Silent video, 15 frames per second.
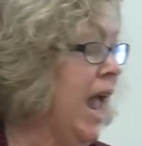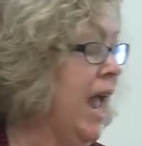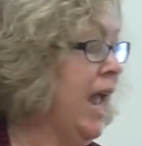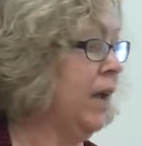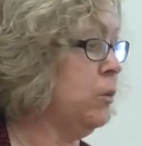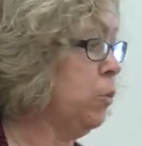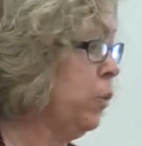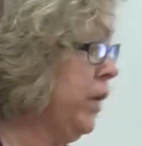
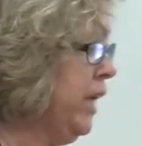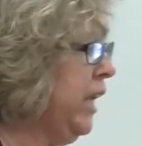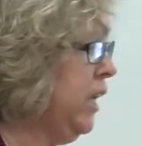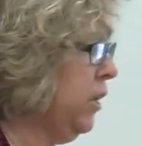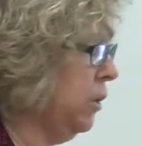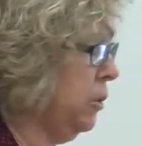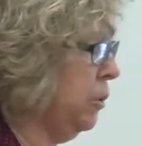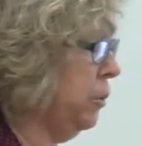And we
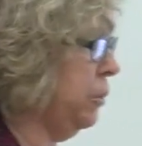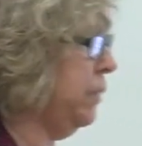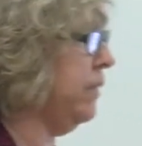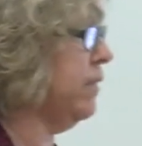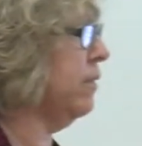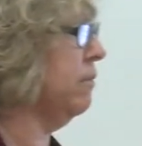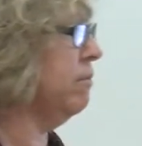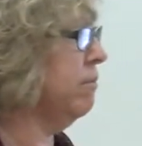
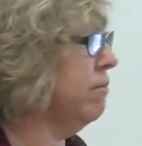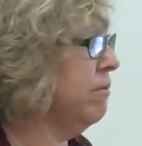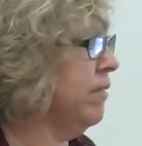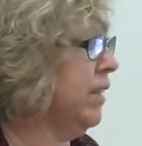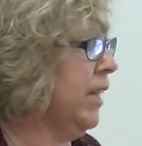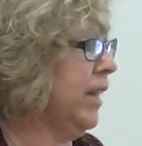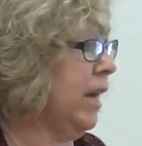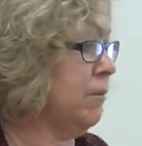use,
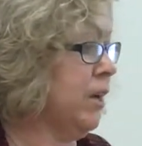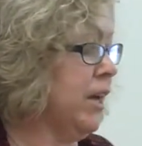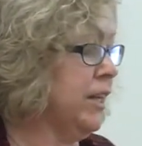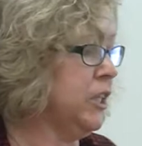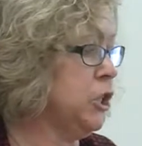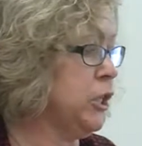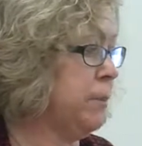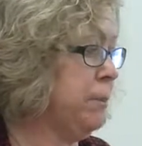and I'm
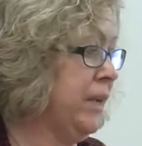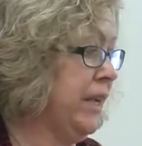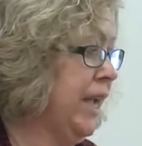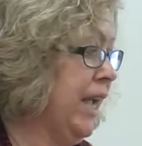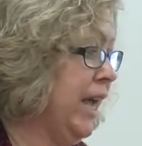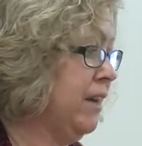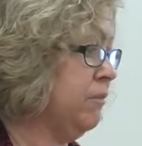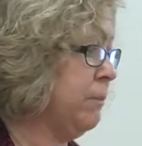kind of jumping
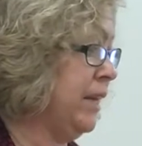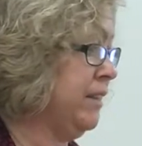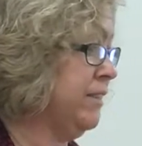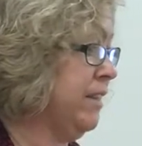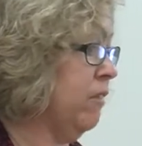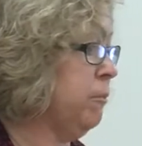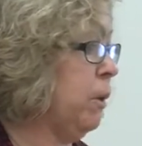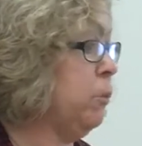ahead of
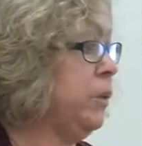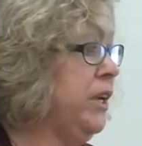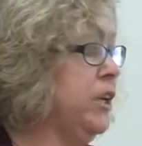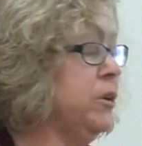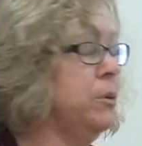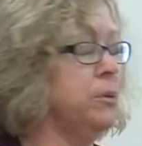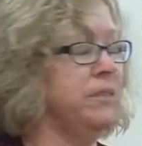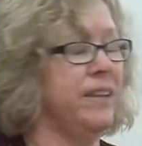myself, but we
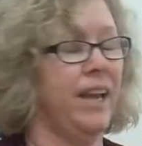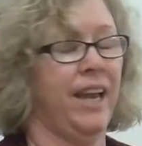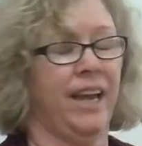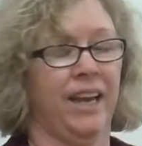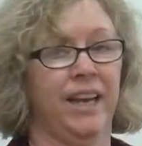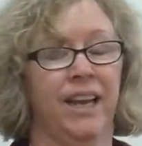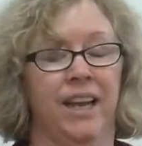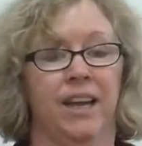use
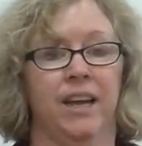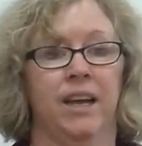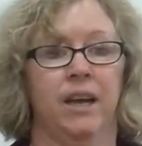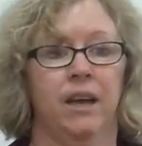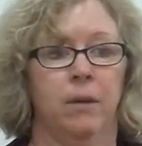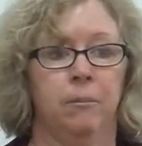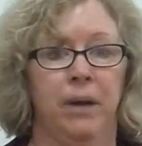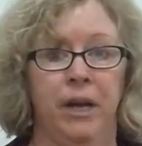a
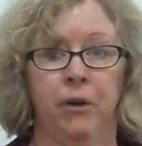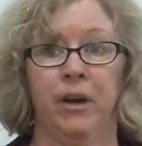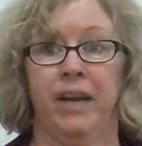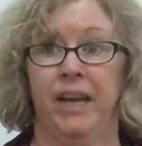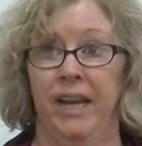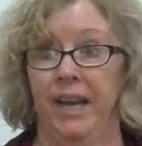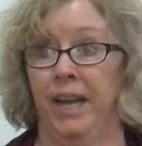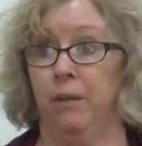
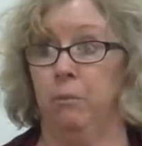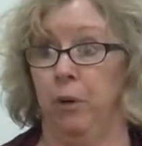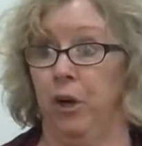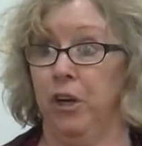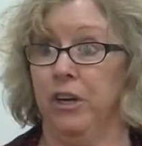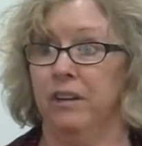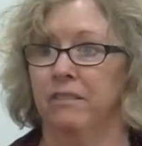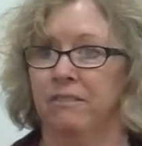parent
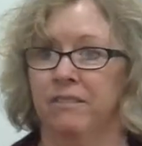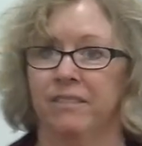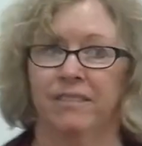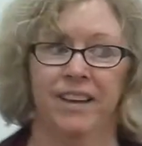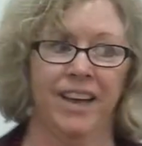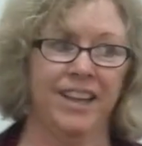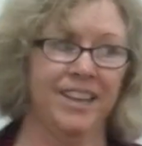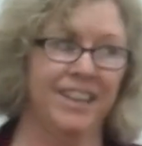handbook,
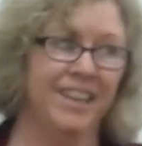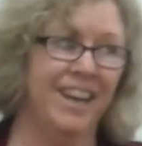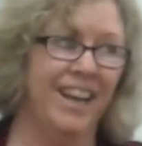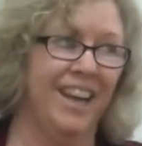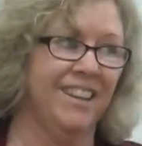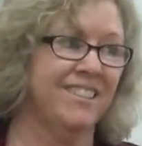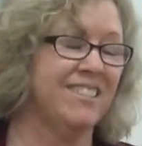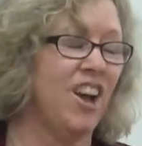and it
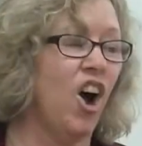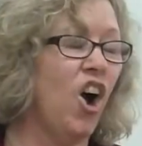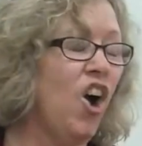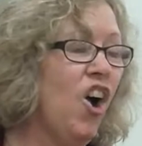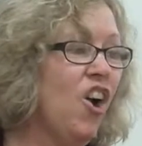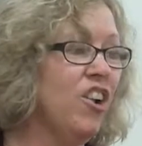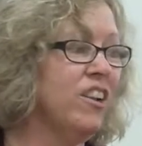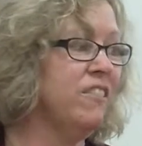has
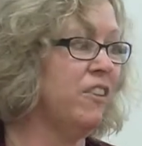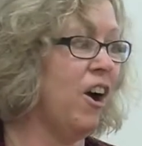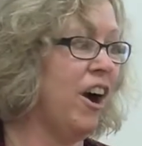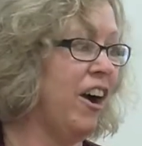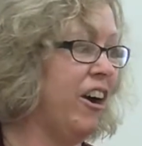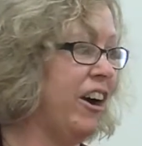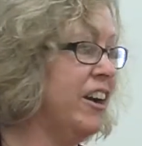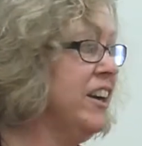all of
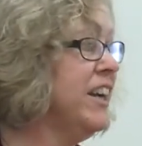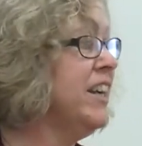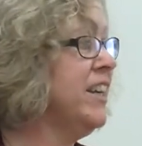our